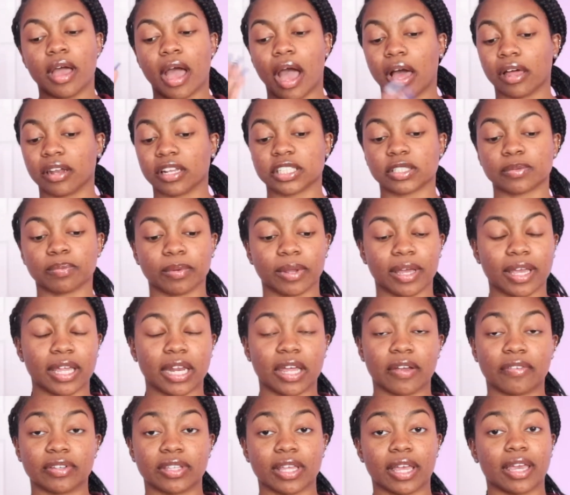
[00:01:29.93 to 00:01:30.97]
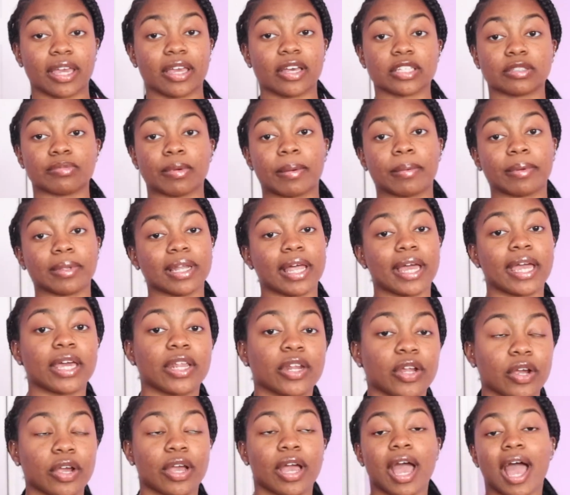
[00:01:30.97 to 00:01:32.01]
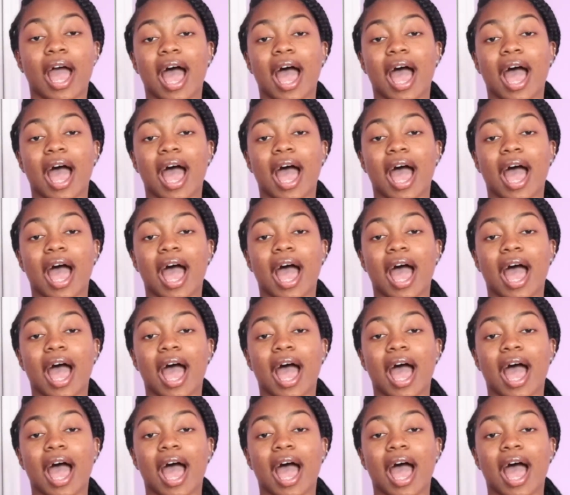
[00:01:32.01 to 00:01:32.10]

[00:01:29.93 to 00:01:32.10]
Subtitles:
I'll explain everything else maybe later.